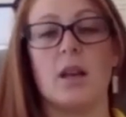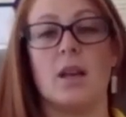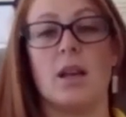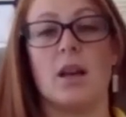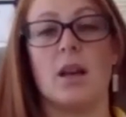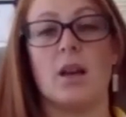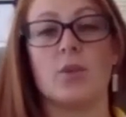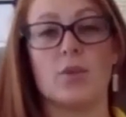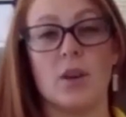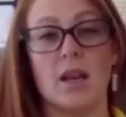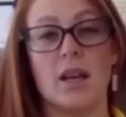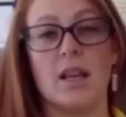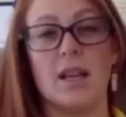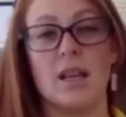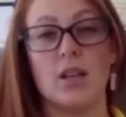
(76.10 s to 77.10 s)
A
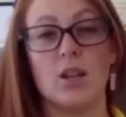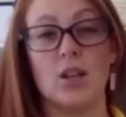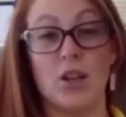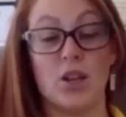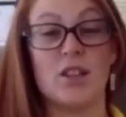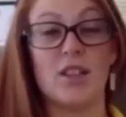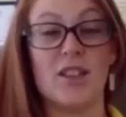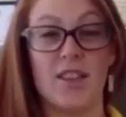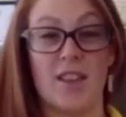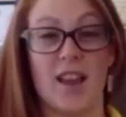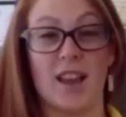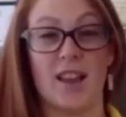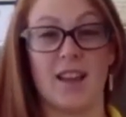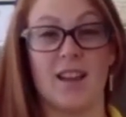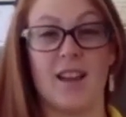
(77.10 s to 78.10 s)
really good
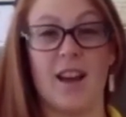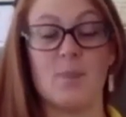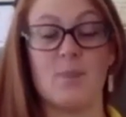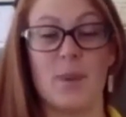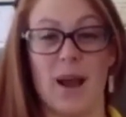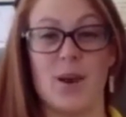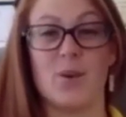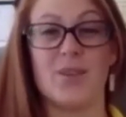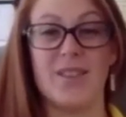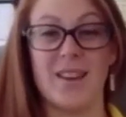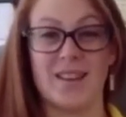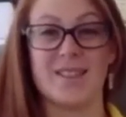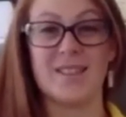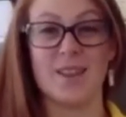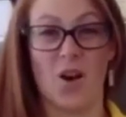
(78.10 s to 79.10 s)
thing about this
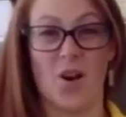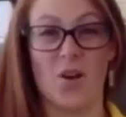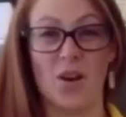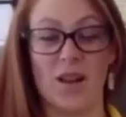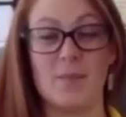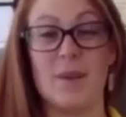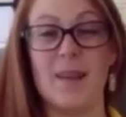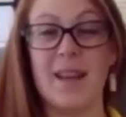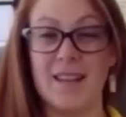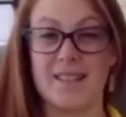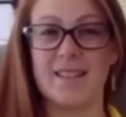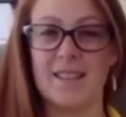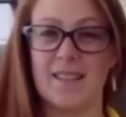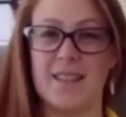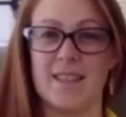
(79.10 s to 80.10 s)
time is the
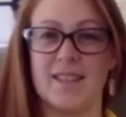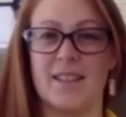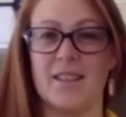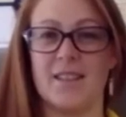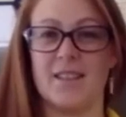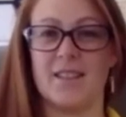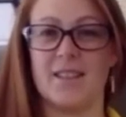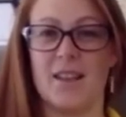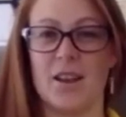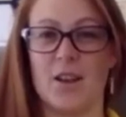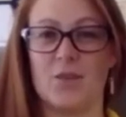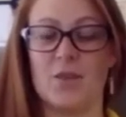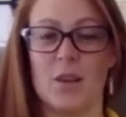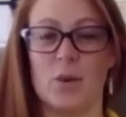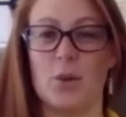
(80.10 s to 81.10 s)
distance, and I really
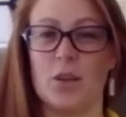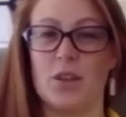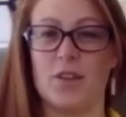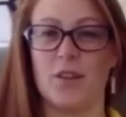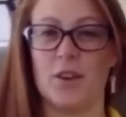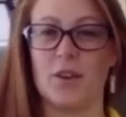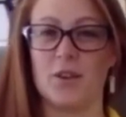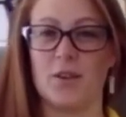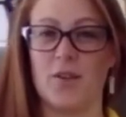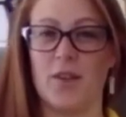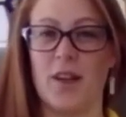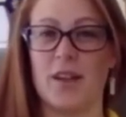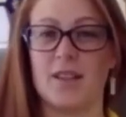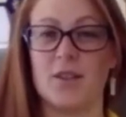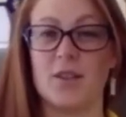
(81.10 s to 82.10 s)
want you to focus on that.
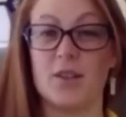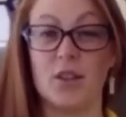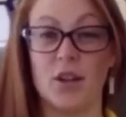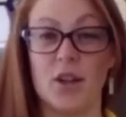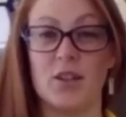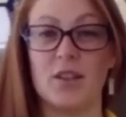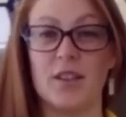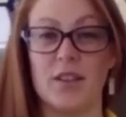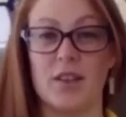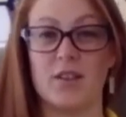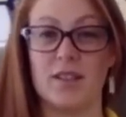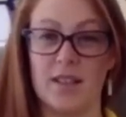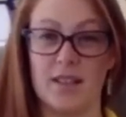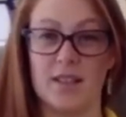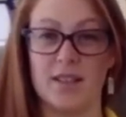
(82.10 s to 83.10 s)
So it's good that there is
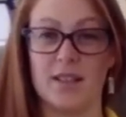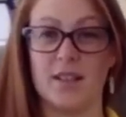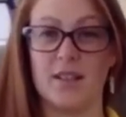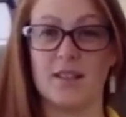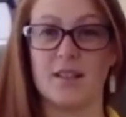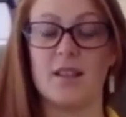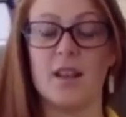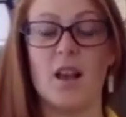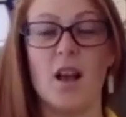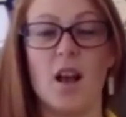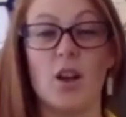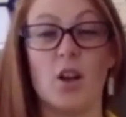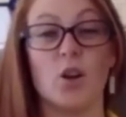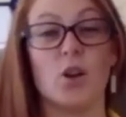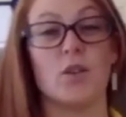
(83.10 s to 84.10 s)
distance. A
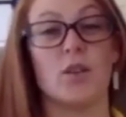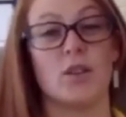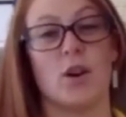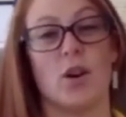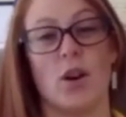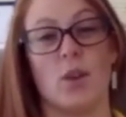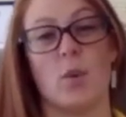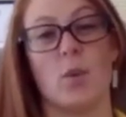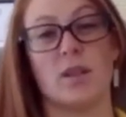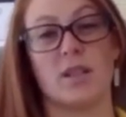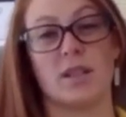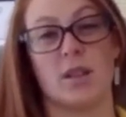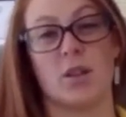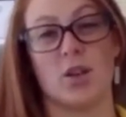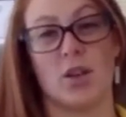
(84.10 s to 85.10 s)
lot of the time when we're
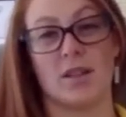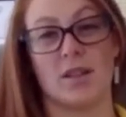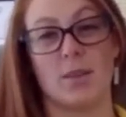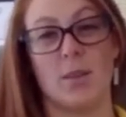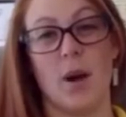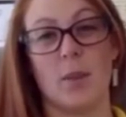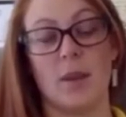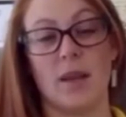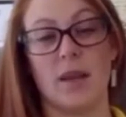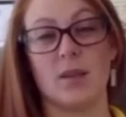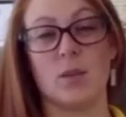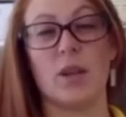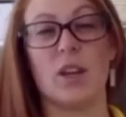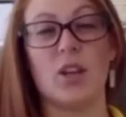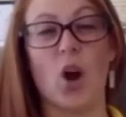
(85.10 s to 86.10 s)
socialising puppies, we
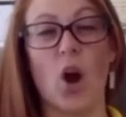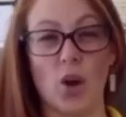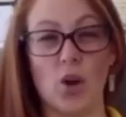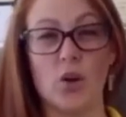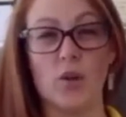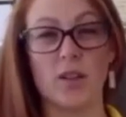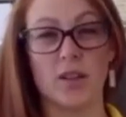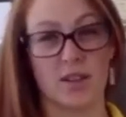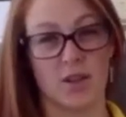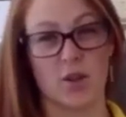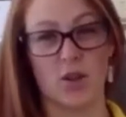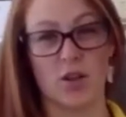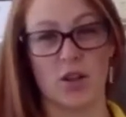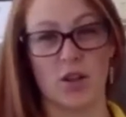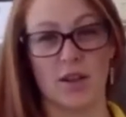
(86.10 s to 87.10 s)
can over
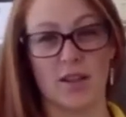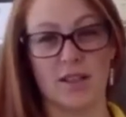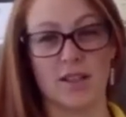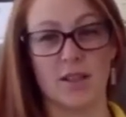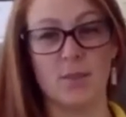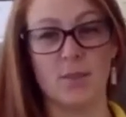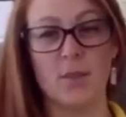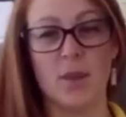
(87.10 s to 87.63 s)
socialise them,